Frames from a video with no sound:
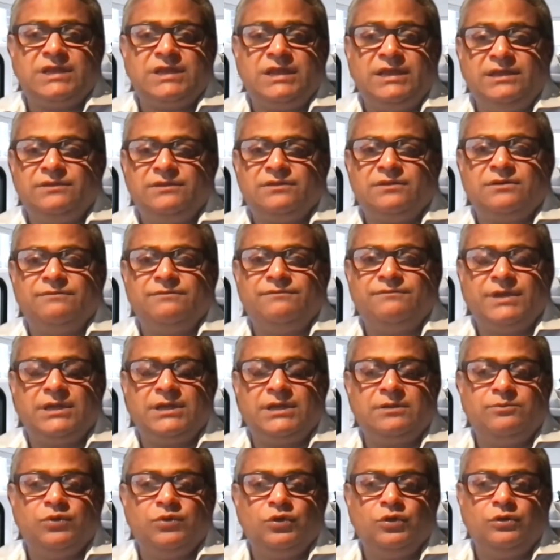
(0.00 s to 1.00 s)
either
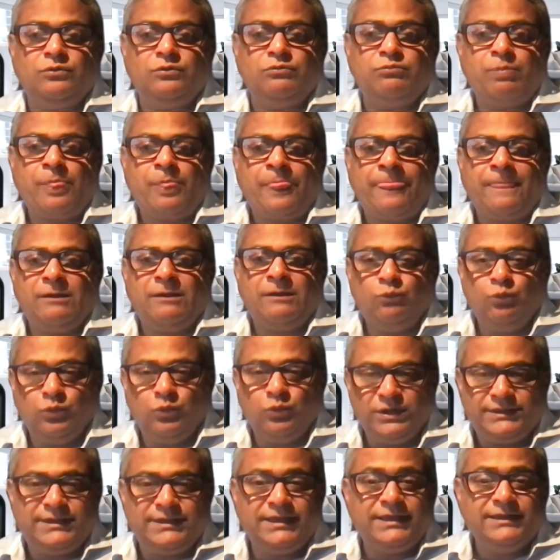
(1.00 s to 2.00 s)
available
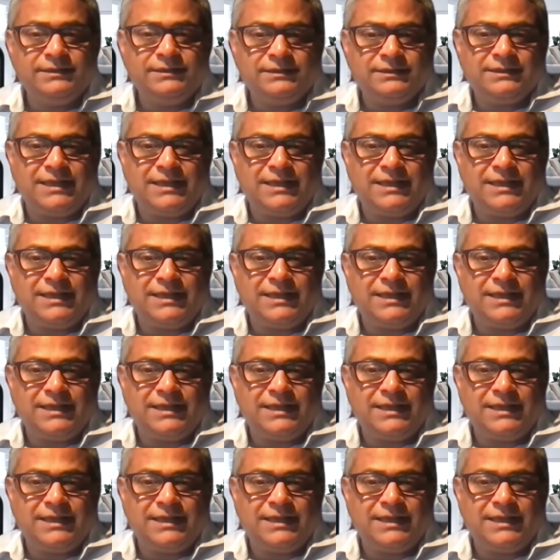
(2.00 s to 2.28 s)
within